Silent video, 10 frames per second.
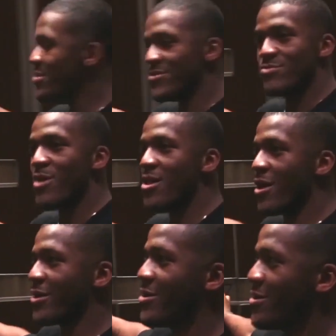This is my
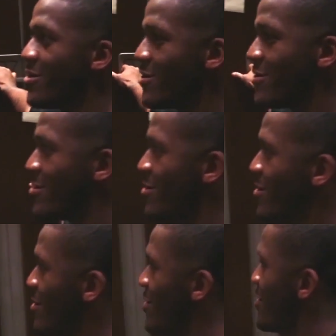locker.
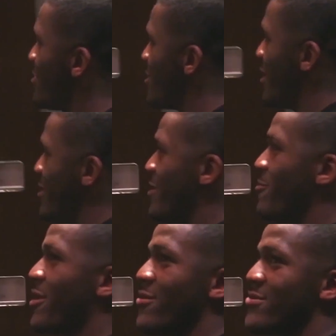And
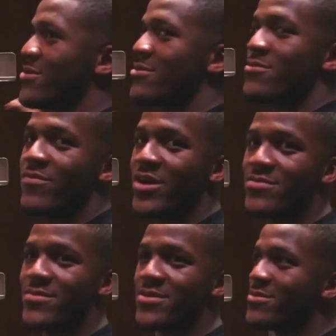then when I was a little
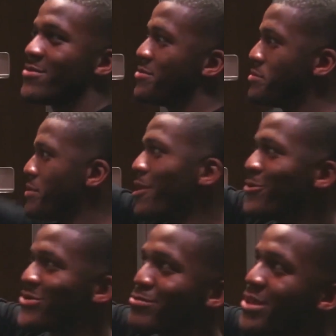freshman,
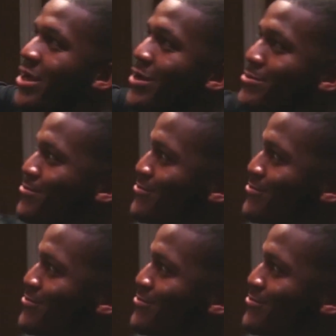I was up there.